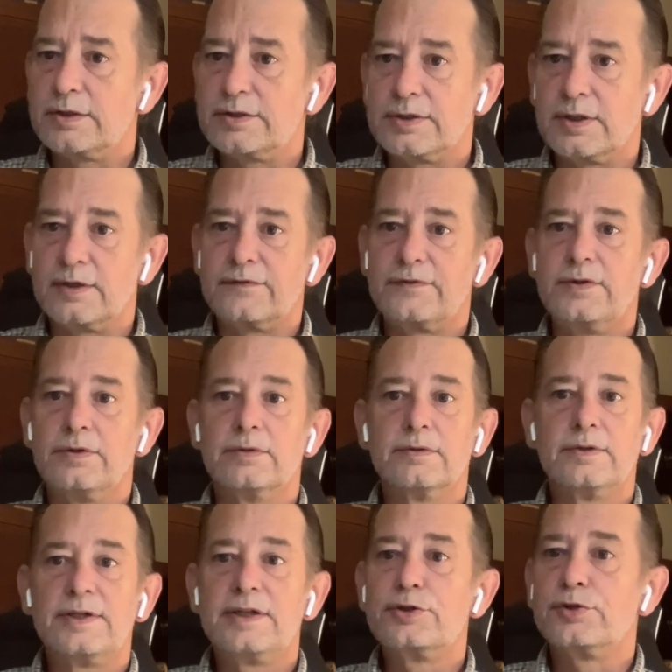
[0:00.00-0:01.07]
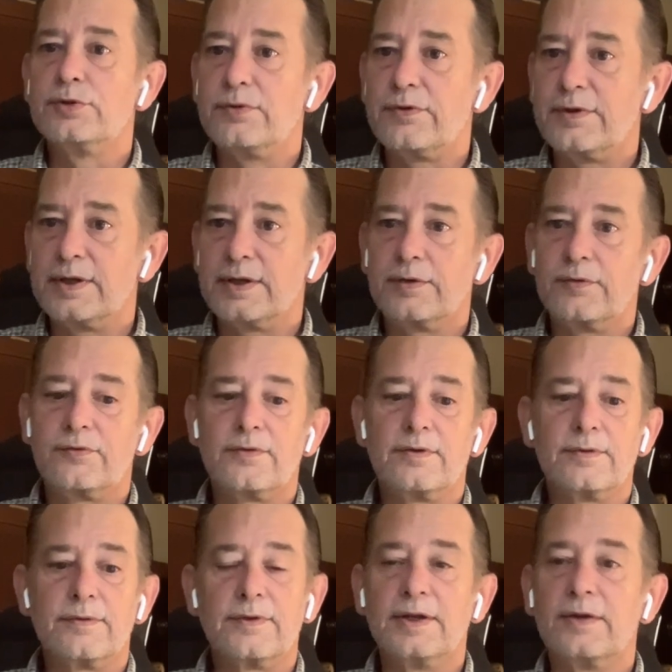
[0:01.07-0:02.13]
stuff, your additional things, the
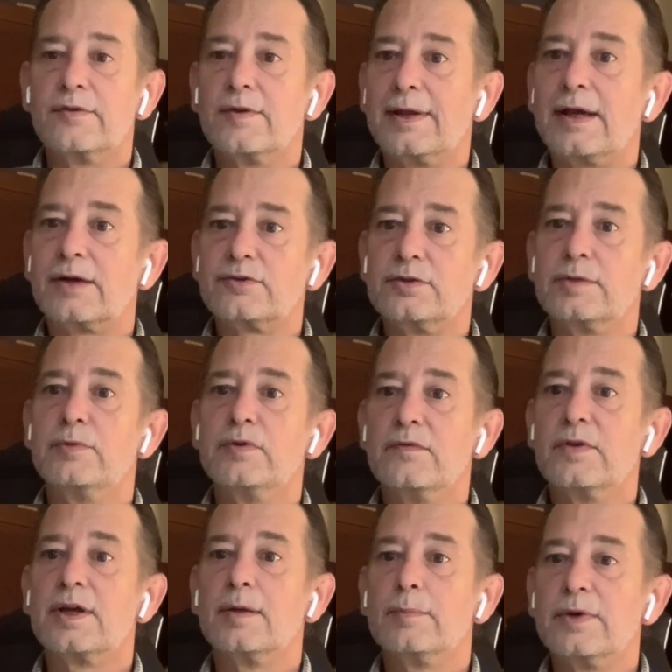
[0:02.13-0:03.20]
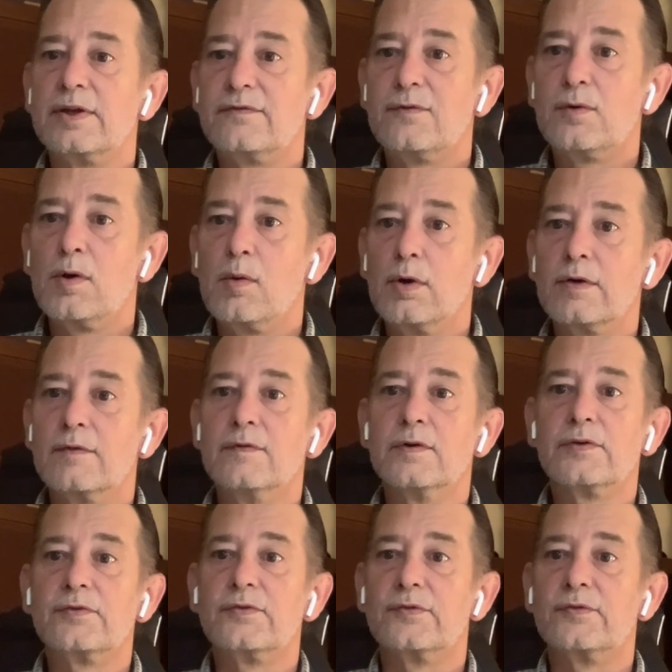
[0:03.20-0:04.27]
things that actually move the company forward
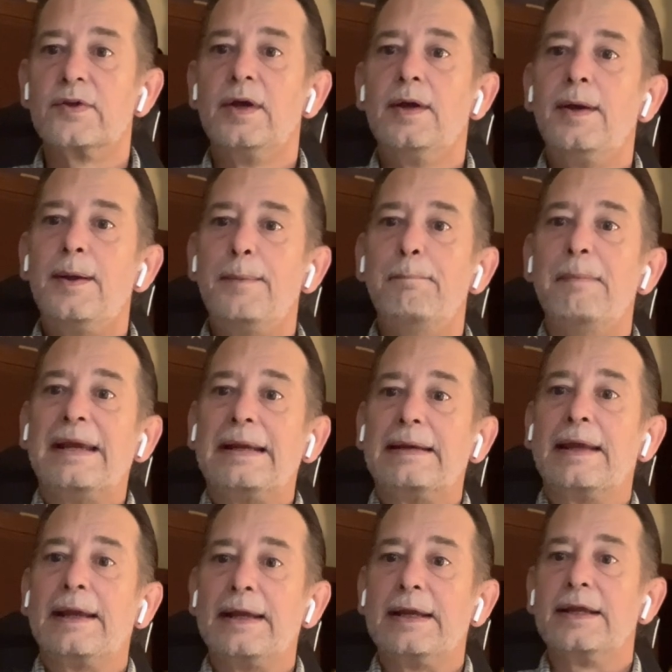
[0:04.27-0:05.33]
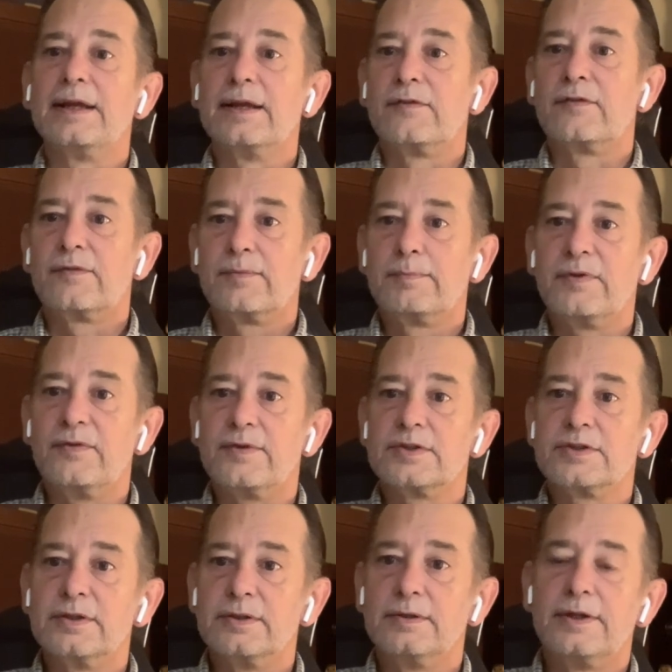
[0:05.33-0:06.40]
versus maintaining its
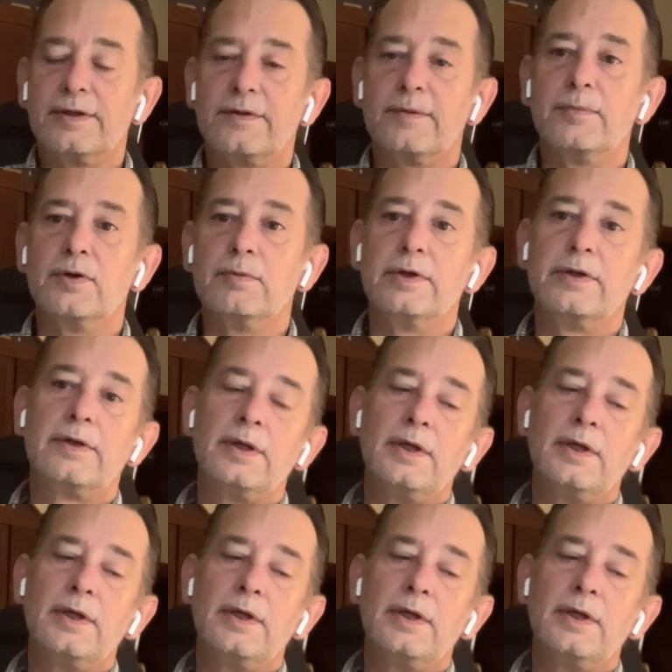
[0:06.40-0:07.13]
position at the moment.